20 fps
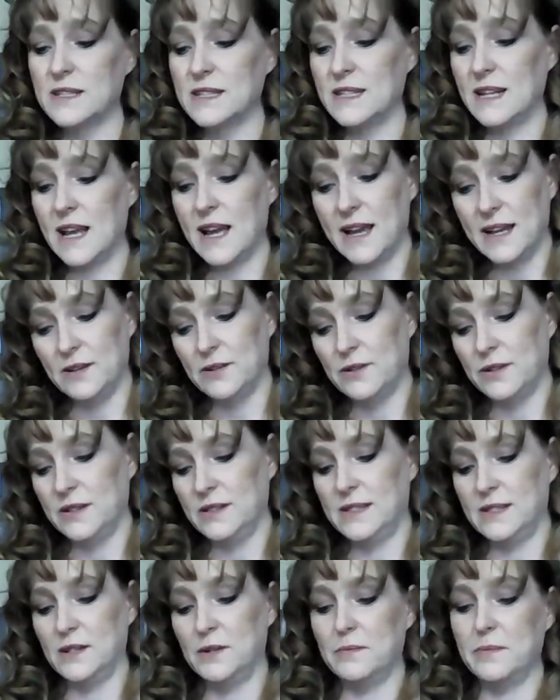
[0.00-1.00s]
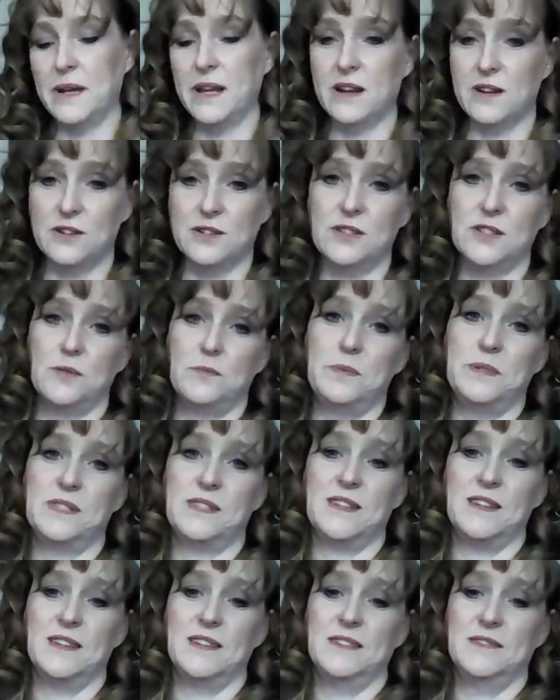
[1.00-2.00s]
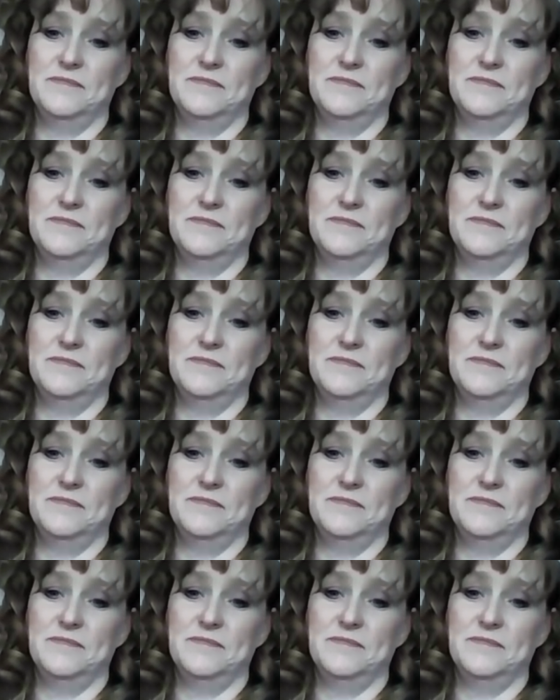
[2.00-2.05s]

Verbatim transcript: and I know good soap, and her soap is good.